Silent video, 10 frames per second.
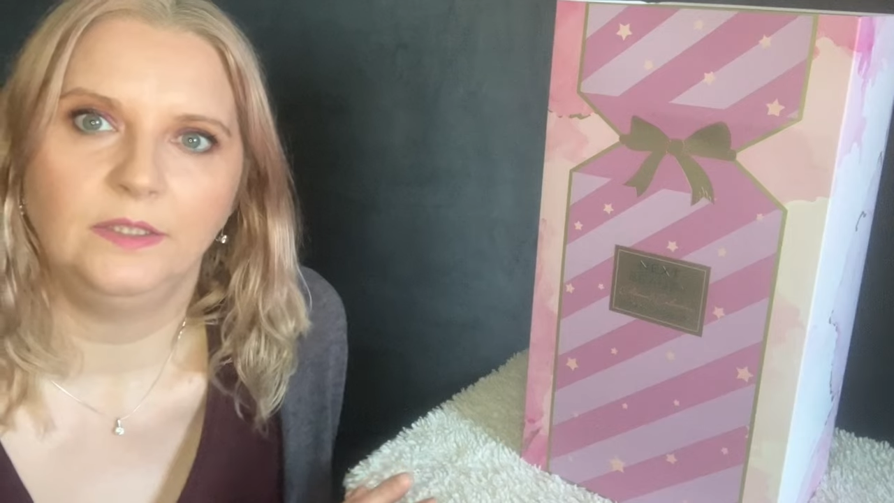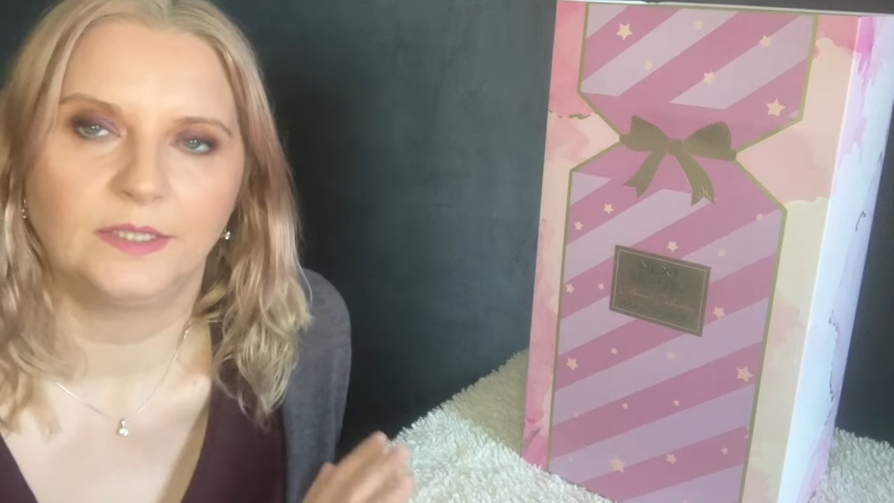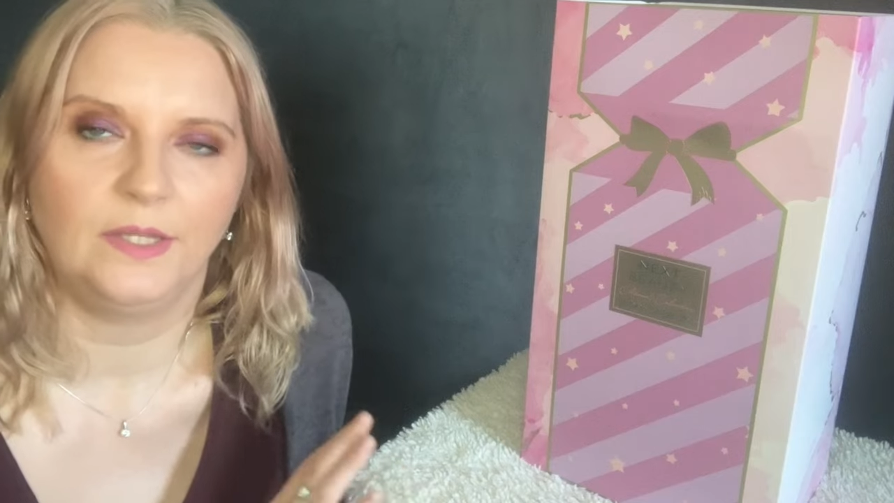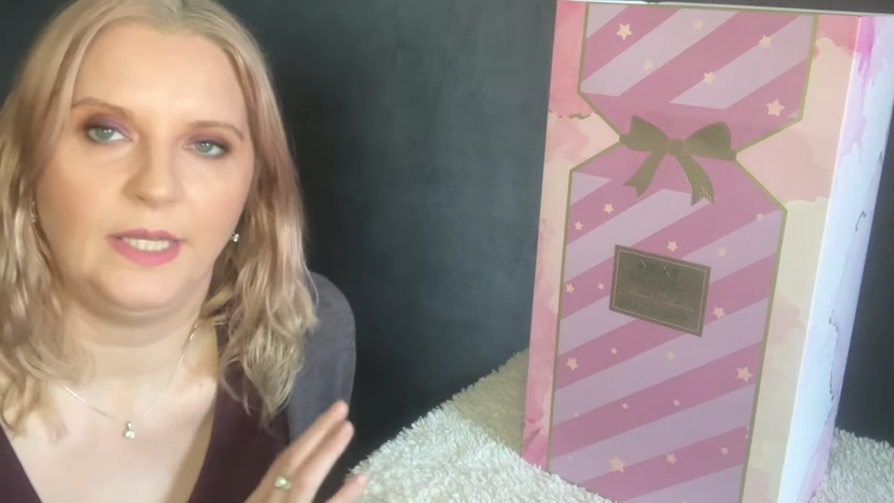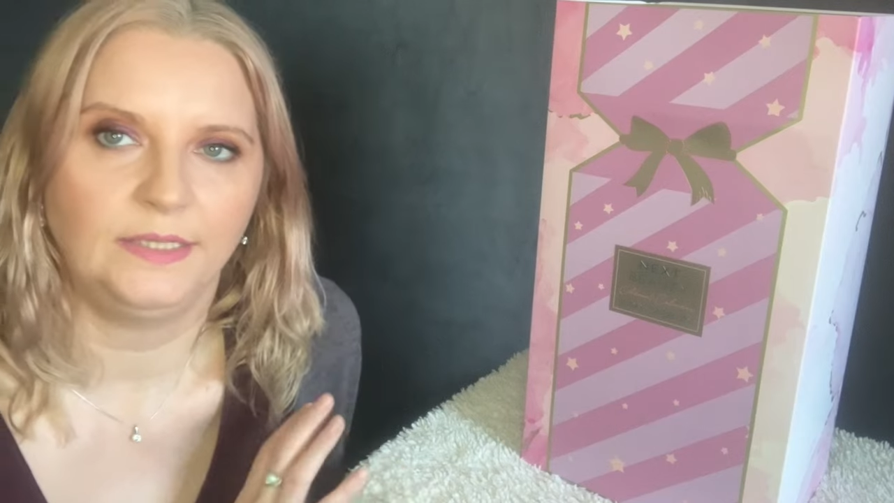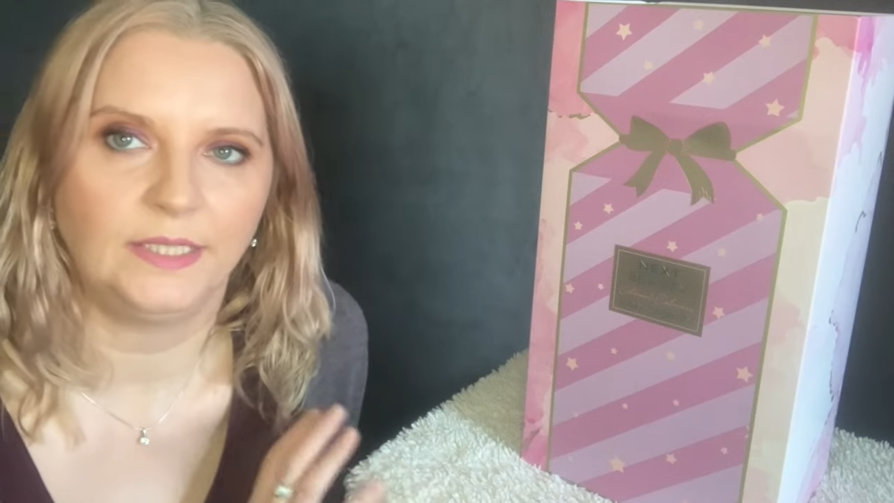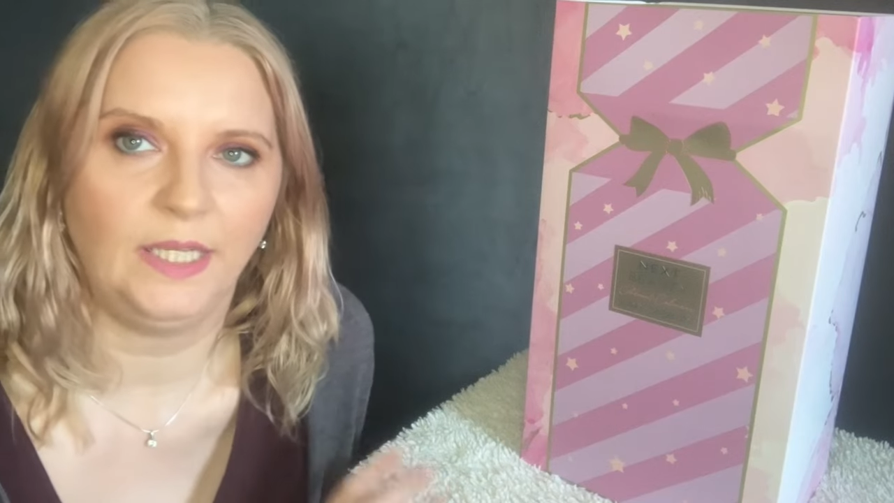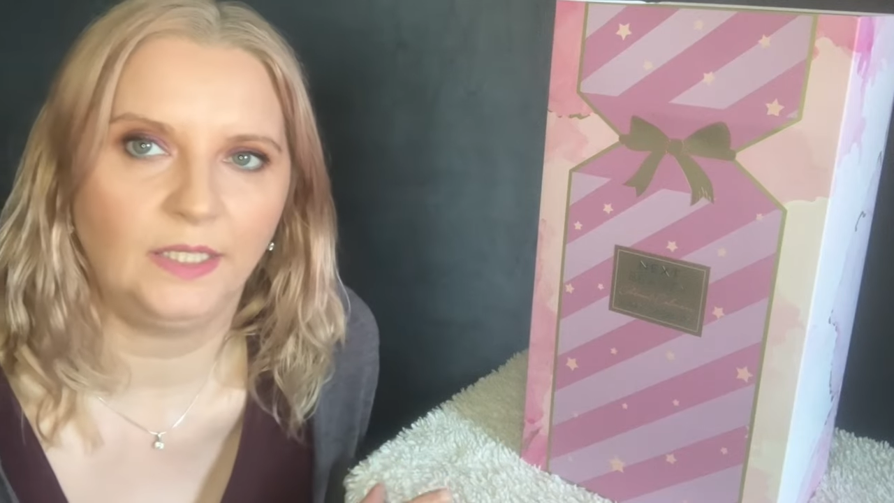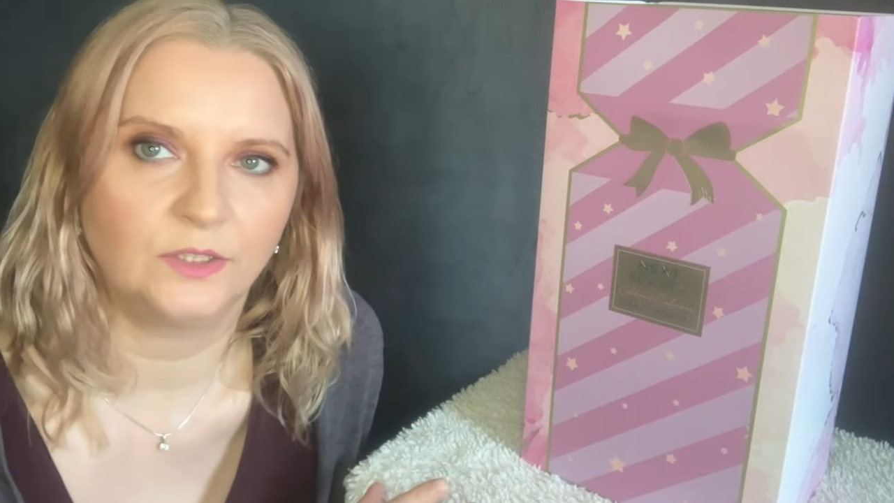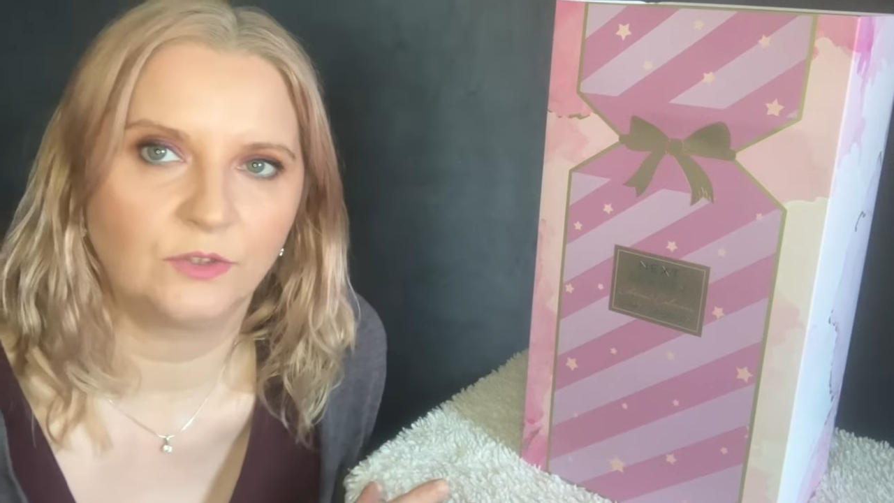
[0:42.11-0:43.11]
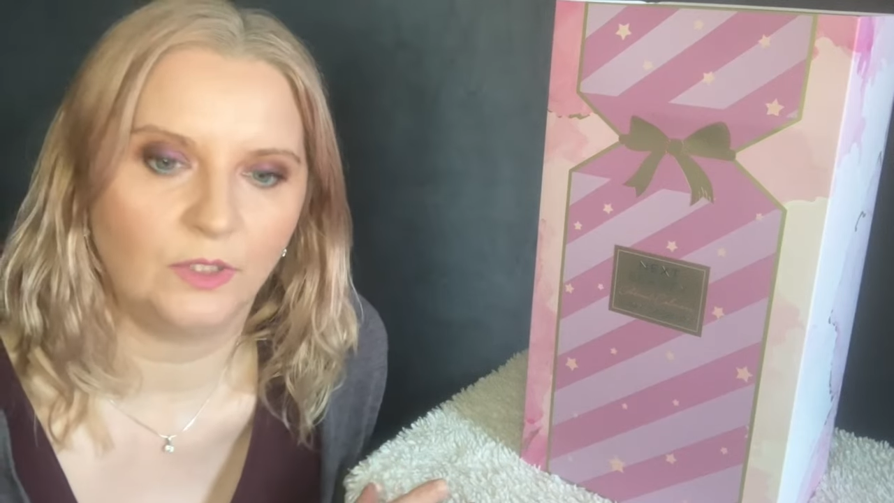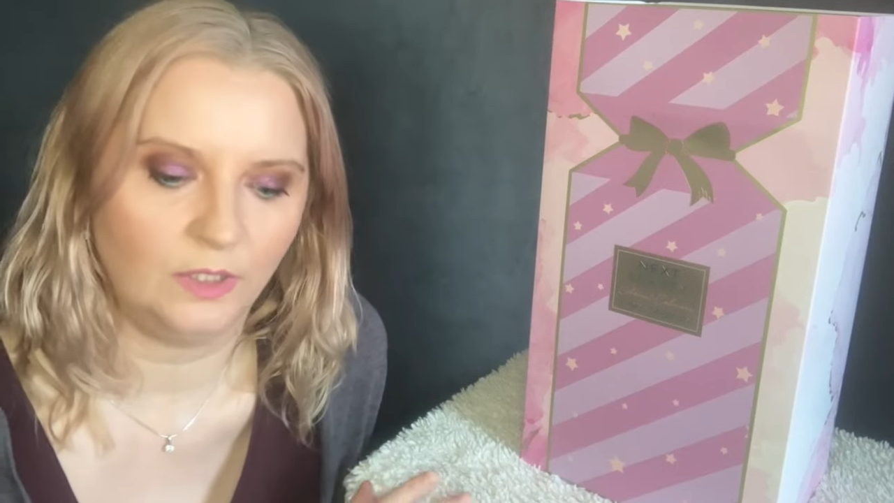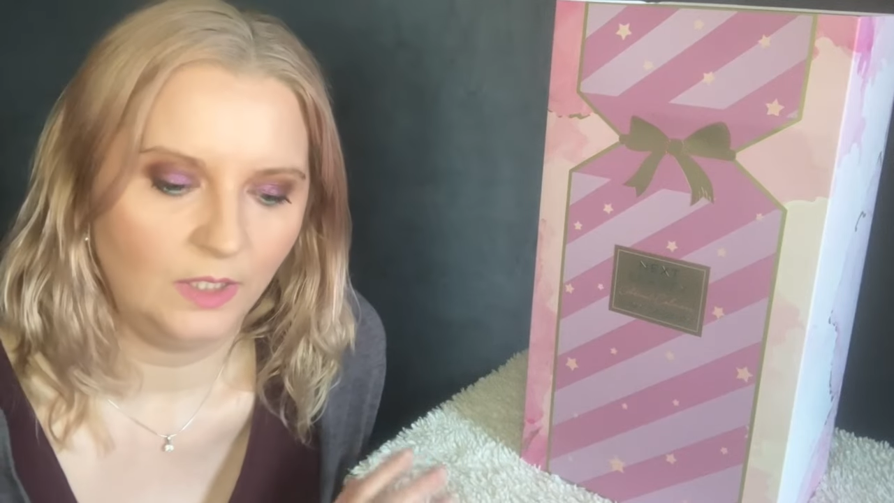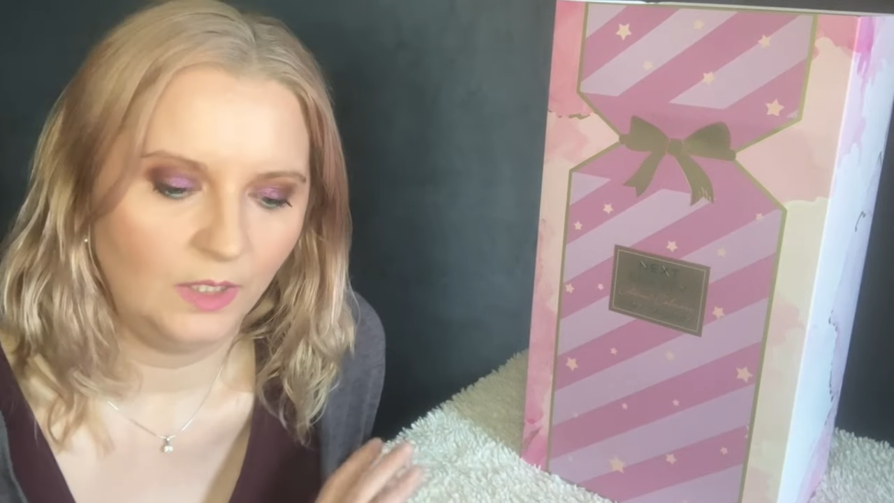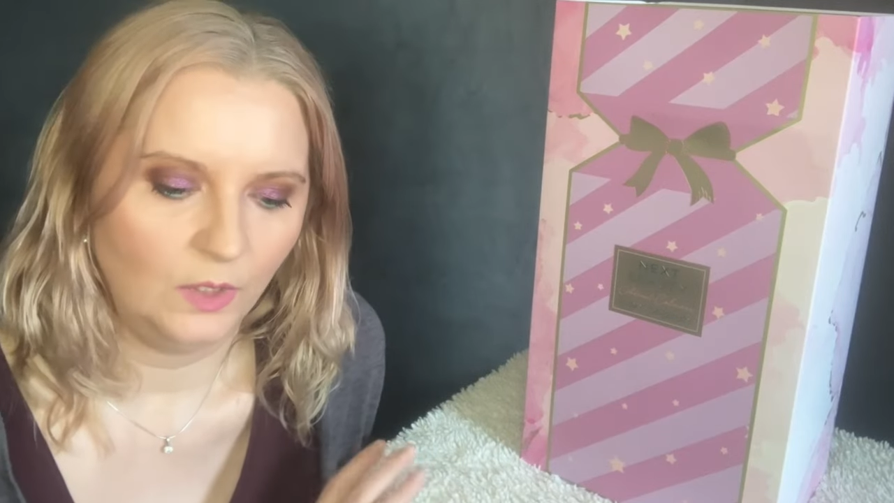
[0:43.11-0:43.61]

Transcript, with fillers: So that is extra